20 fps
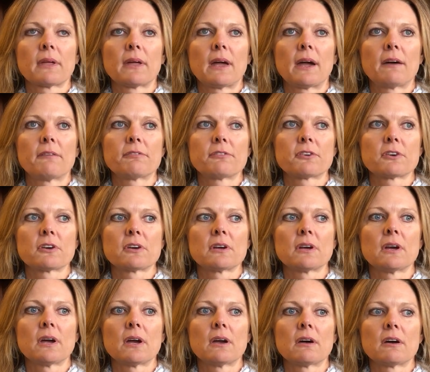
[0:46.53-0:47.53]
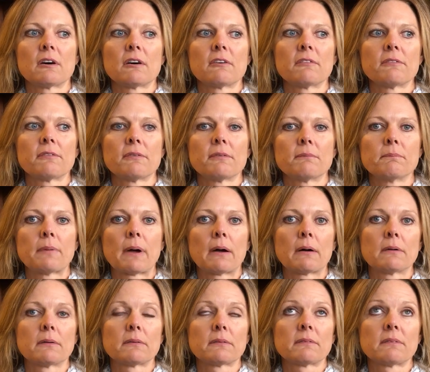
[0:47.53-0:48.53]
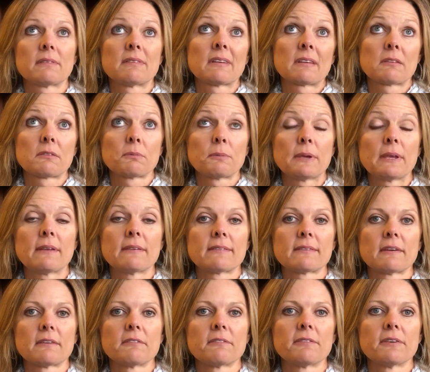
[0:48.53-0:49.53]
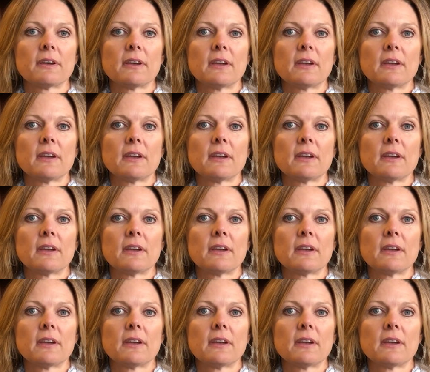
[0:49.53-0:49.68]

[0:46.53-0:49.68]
After about 6 weeks of